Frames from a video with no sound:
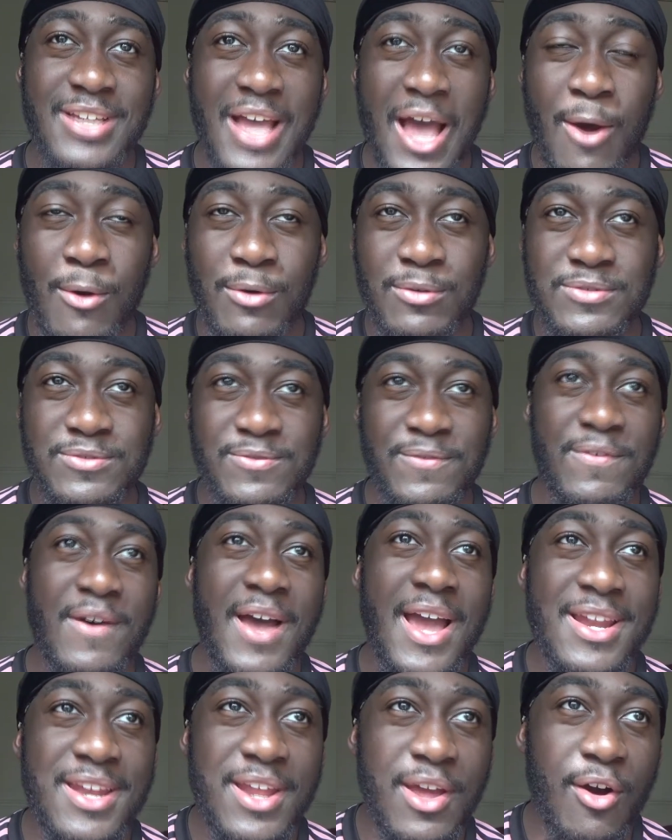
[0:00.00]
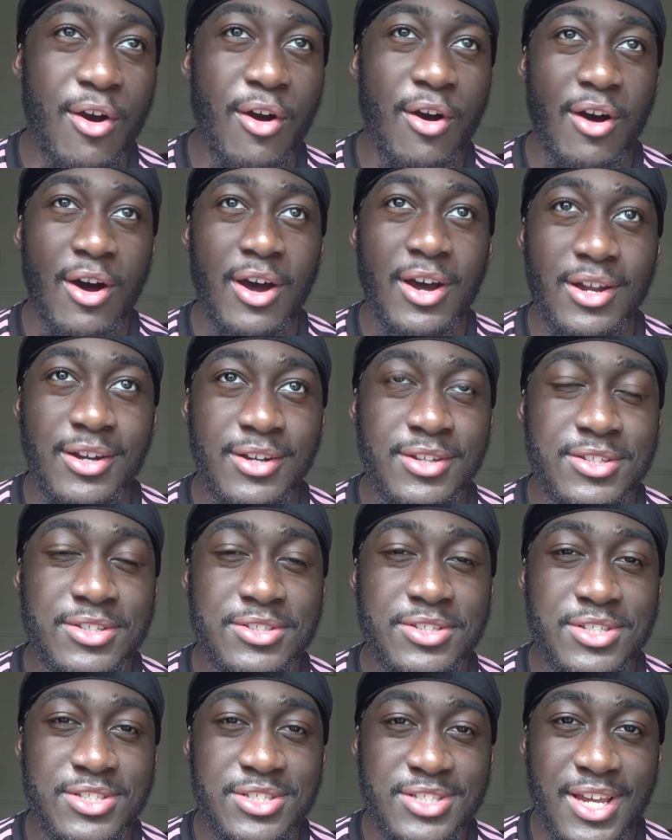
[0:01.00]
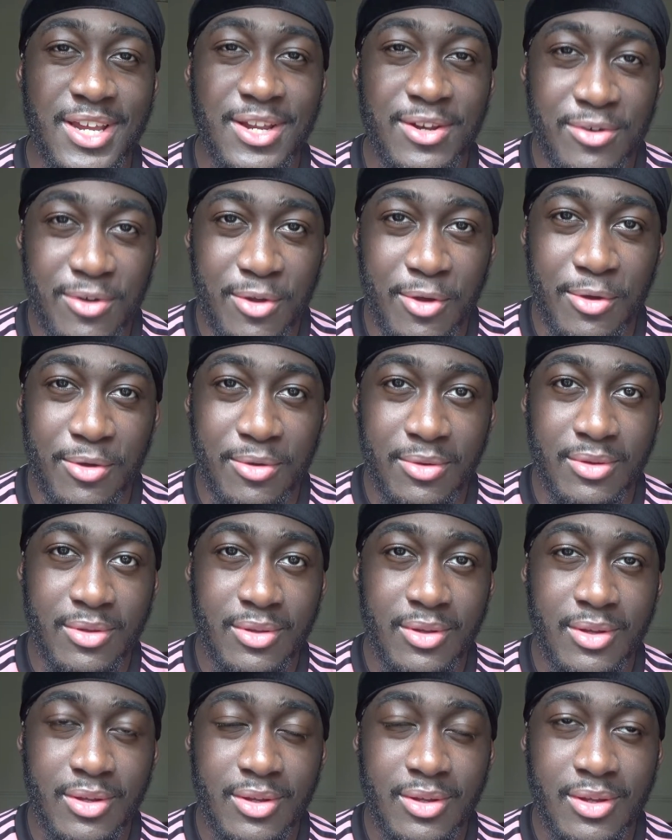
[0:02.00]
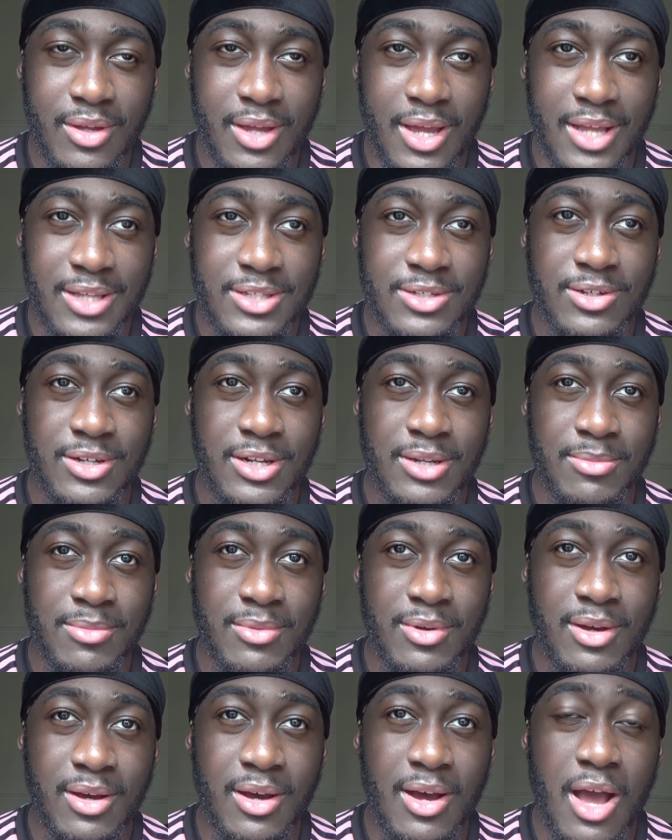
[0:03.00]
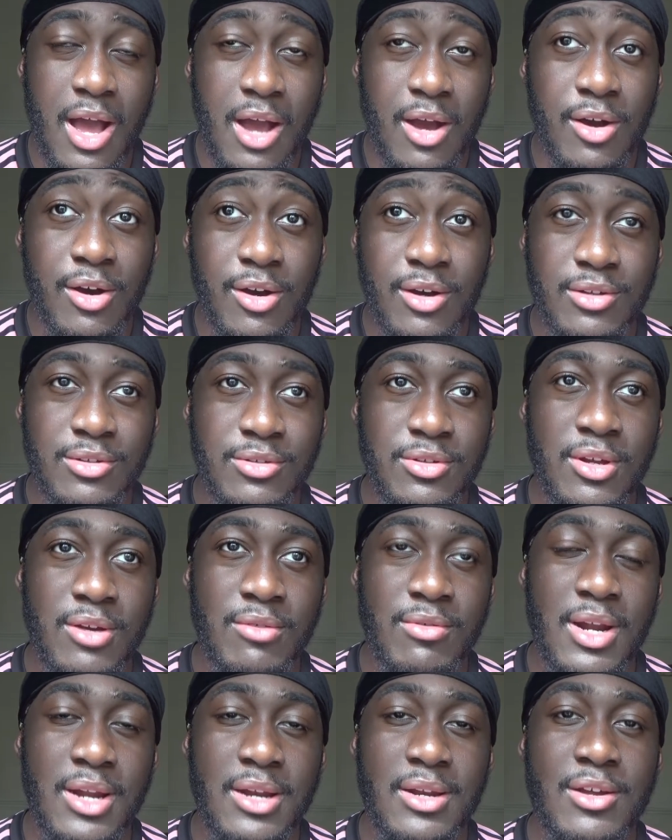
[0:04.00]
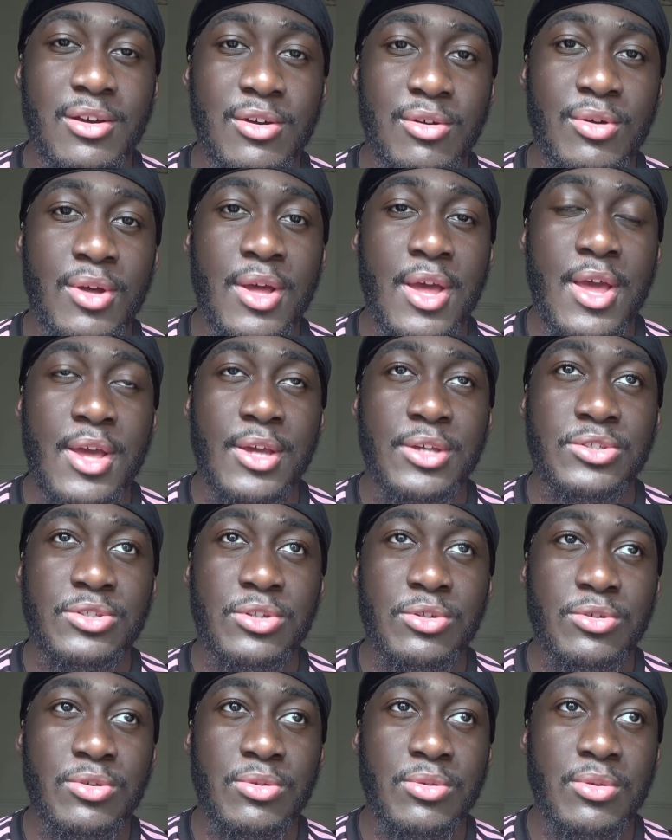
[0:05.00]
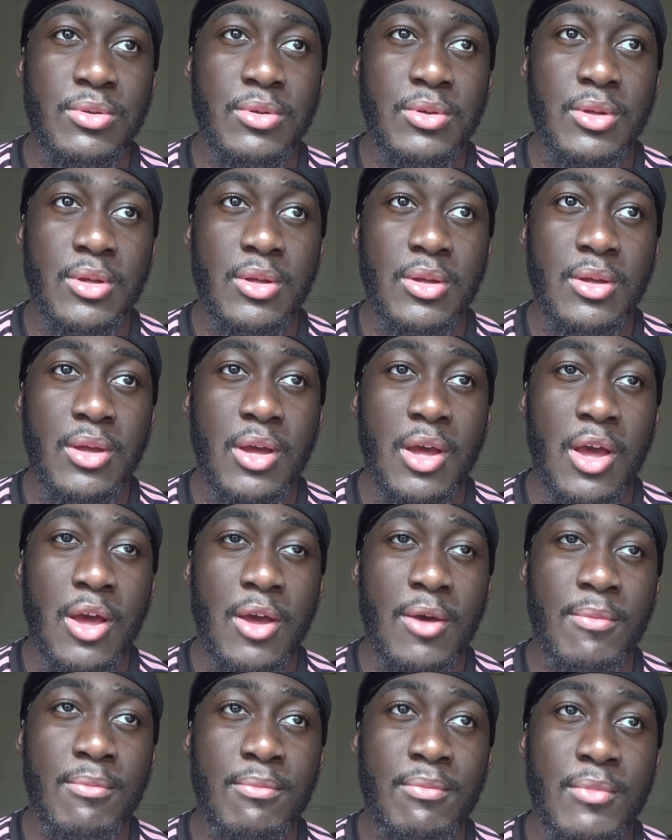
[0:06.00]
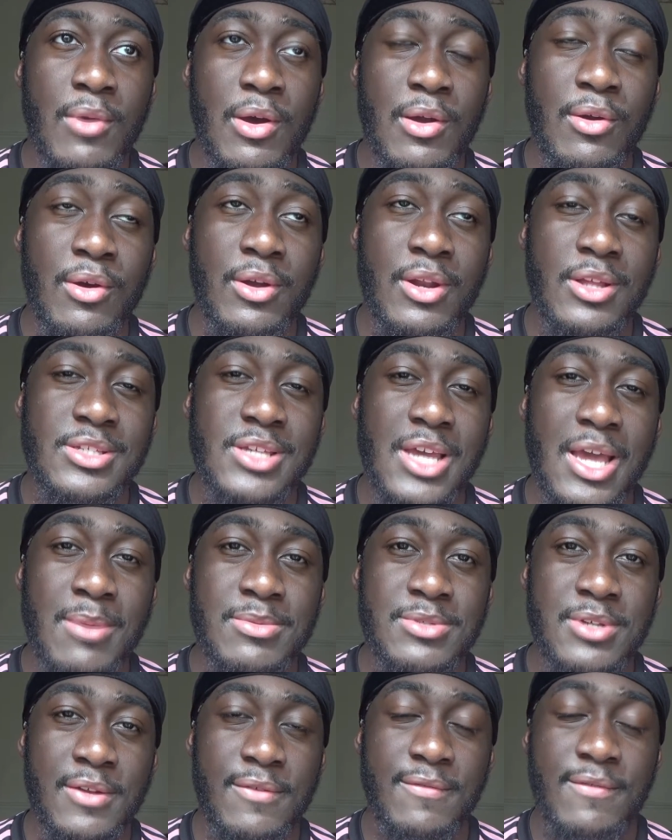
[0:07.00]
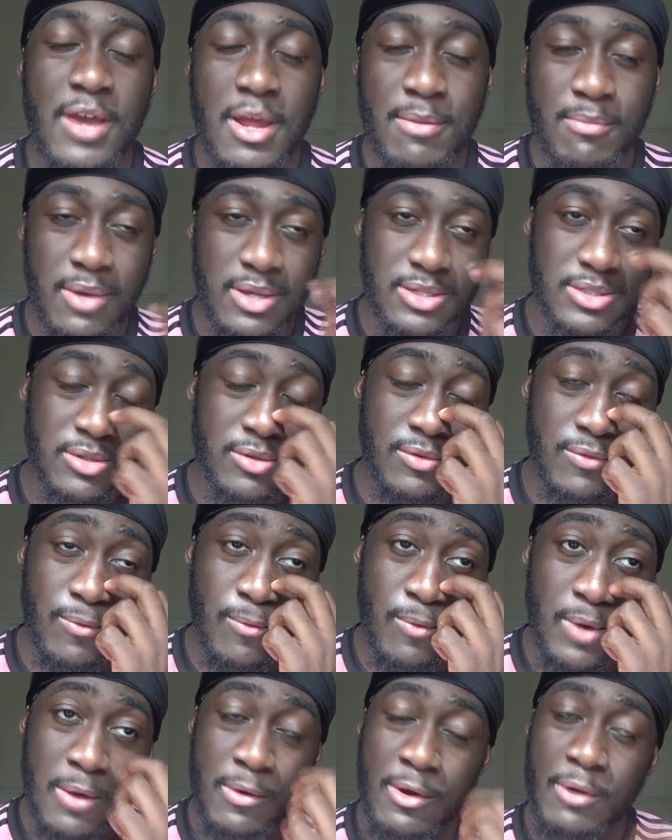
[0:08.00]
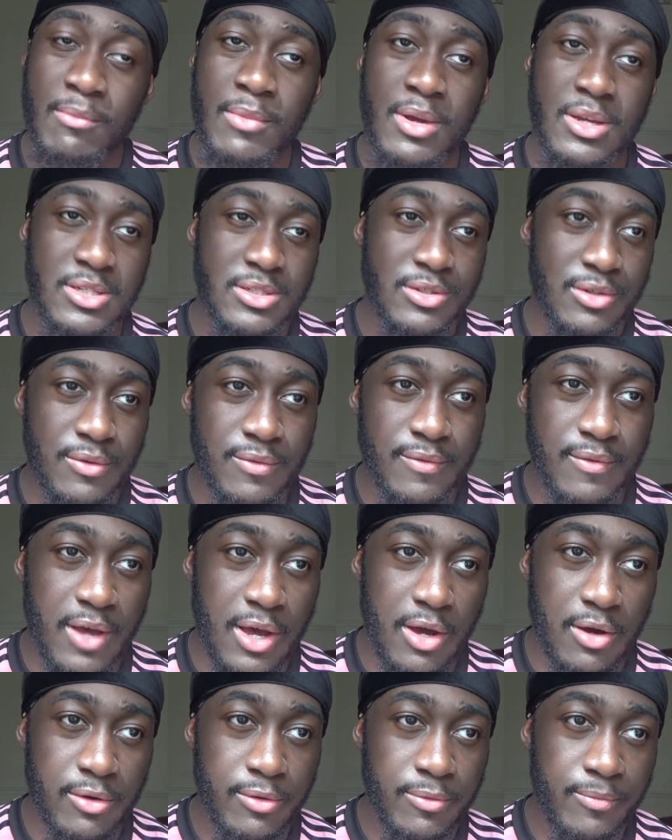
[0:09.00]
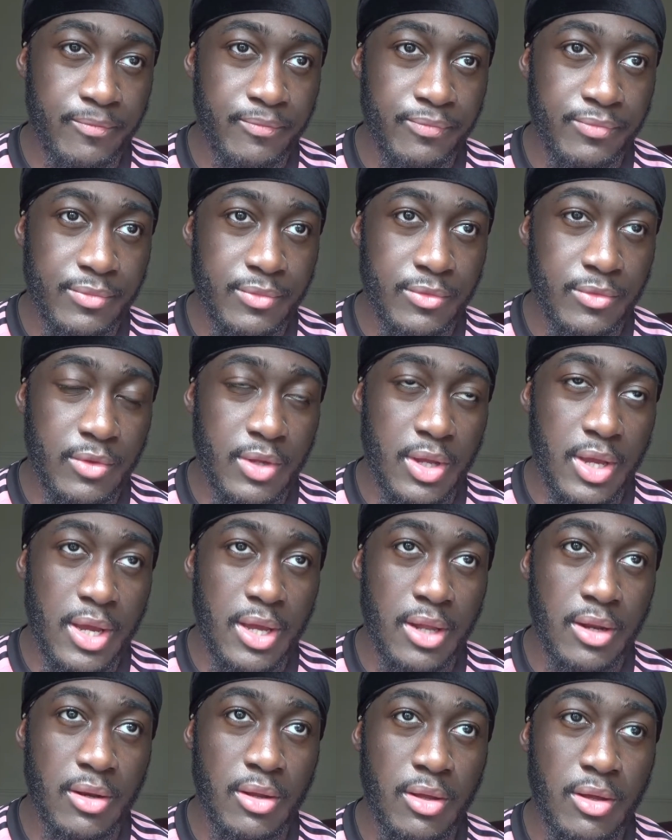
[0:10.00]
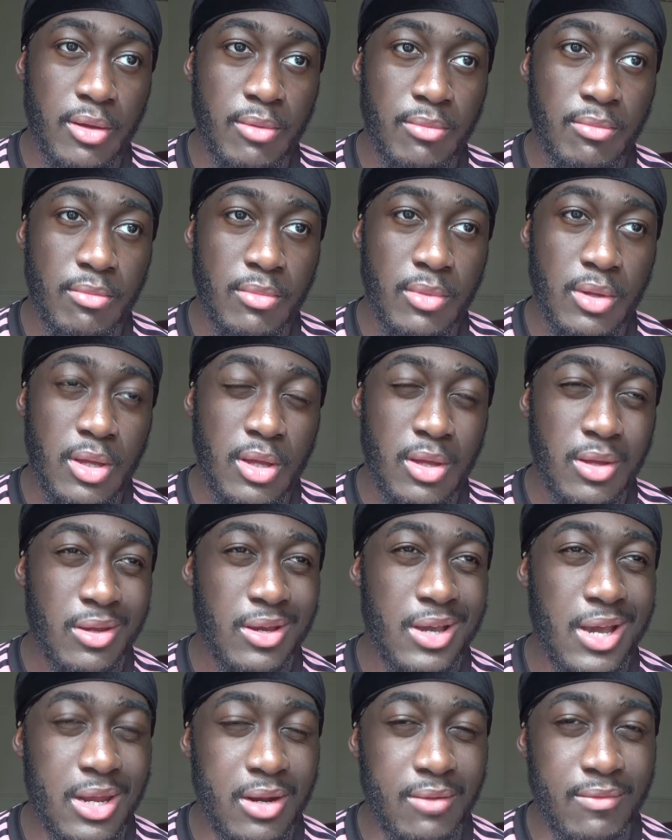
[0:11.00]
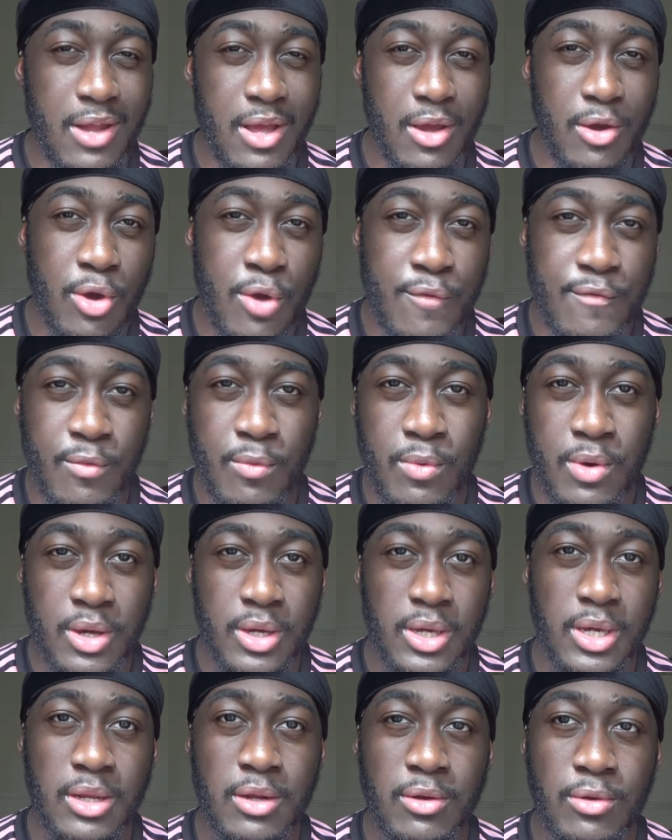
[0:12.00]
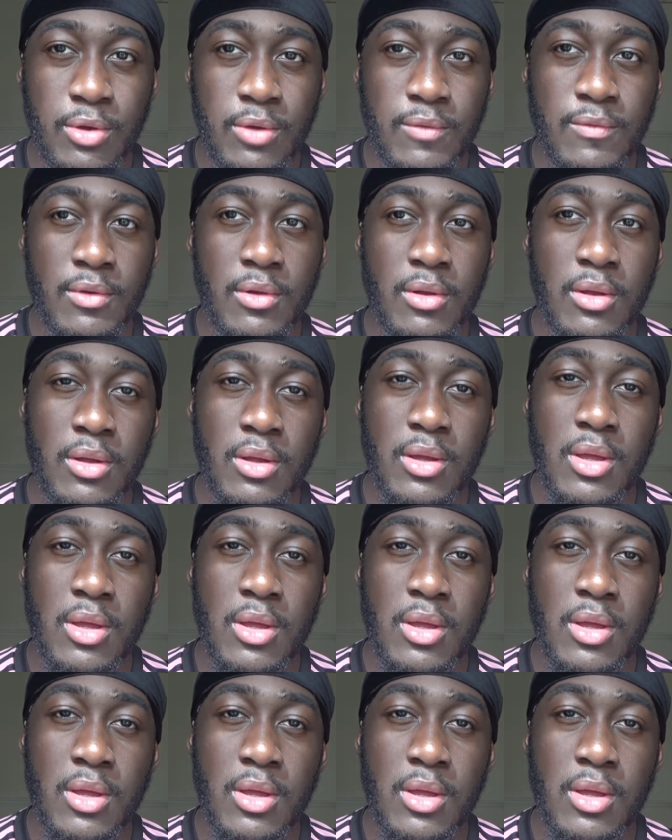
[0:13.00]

would find it hard to just say no and tell them I can't do it right now. So a lot of the times I'd find myself wearing myself out and kind of like overworking and over